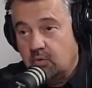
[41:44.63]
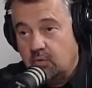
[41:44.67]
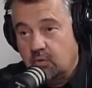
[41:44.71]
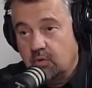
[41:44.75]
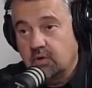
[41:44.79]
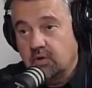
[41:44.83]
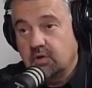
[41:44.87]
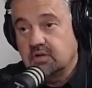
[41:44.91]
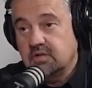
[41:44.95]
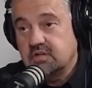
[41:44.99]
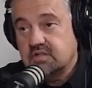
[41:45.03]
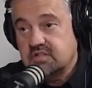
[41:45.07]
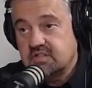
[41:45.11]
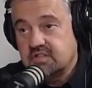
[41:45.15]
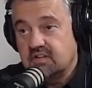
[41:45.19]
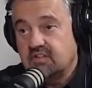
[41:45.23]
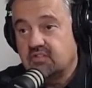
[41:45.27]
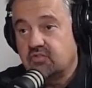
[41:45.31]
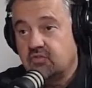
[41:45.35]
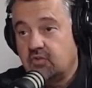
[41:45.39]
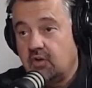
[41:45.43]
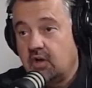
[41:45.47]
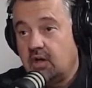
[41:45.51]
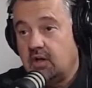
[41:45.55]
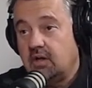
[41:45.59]
orders this
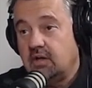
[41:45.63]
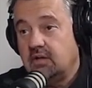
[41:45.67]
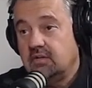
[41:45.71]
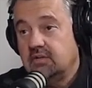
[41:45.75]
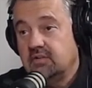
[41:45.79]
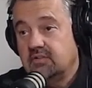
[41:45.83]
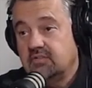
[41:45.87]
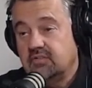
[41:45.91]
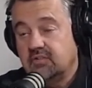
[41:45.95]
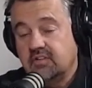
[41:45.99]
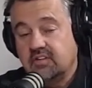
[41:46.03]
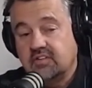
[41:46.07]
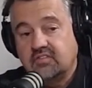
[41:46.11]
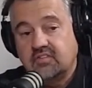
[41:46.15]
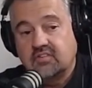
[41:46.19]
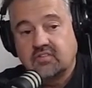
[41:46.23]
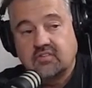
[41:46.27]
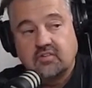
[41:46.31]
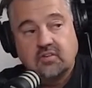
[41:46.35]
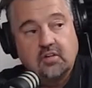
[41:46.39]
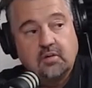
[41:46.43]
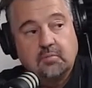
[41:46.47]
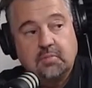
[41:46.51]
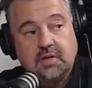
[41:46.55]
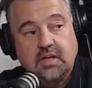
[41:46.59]
fall. So this is
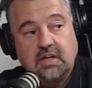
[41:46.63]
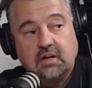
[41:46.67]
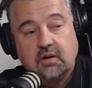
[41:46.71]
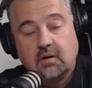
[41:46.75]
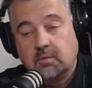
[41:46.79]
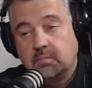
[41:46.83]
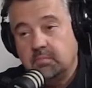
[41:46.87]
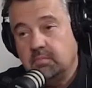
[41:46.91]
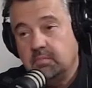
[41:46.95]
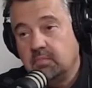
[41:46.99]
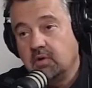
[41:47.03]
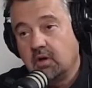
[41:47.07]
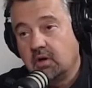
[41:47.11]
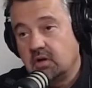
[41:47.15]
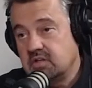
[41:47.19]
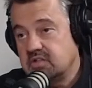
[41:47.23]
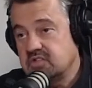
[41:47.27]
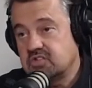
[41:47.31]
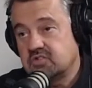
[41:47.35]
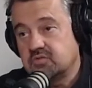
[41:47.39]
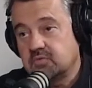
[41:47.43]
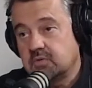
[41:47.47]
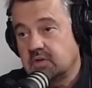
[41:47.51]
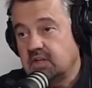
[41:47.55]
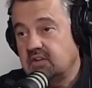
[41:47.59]
going to be our
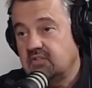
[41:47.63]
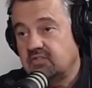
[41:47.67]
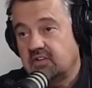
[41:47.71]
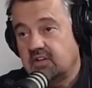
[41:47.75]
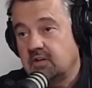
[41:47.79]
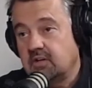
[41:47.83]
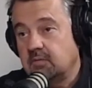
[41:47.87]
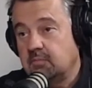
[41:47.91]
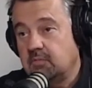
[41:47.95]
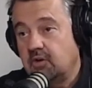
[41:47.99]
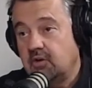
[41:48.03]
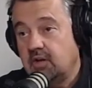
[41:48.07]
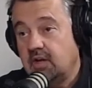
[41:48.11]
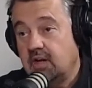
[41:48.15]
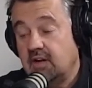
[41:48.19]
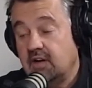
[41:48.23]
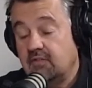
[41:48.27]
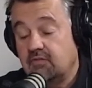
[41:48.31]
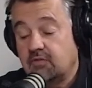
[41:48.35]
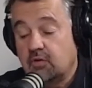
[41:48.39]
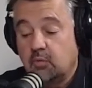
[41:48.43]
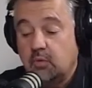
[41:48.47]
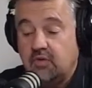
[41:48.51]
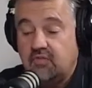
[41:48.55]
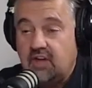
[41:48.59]
largest ring ceremony
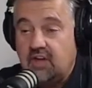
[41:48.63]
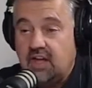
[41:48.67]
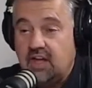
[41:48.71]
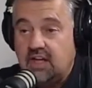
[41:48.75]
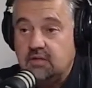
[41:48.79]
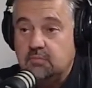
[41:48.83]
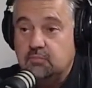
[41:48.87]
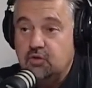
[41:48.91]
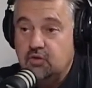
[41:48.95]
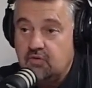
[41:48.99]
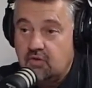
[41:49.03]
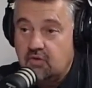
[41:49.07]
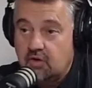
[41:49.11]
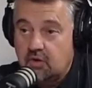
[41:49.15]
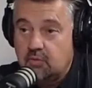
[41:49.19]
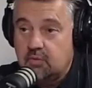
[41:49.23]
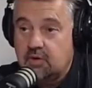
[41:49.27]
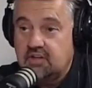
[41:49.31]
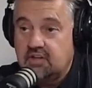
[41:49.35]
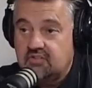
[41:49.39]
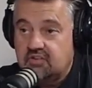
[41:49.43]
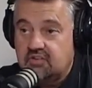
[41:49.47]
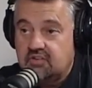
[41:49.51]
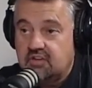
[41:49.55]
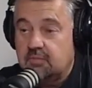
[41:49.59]
ever. We've had to move our
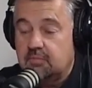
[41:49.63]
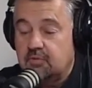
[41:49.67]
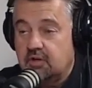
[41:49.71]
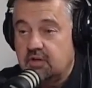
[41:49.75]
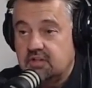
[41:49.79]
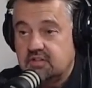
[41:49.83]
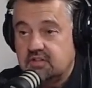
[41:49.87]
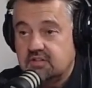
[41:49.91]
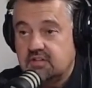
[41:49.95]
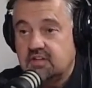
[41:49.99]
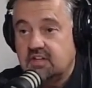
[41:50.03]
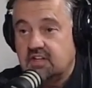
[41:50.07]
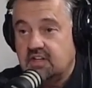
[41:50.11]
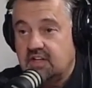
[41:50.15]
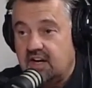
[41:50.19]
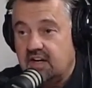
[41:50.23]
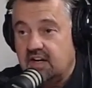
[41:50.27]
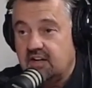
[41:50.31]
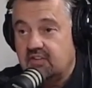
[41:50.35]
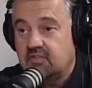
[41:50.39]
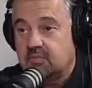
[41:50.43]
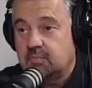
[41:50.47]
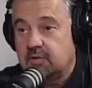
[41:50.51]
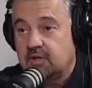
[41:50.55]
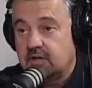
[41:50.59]
ring ceremony to the
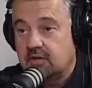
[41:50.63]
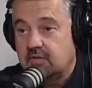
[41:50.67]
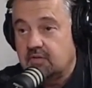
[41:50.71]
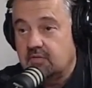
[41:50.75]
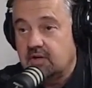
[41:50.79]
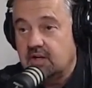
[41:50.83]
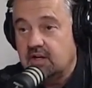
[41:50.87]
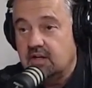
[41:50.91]
United Spirit Arena.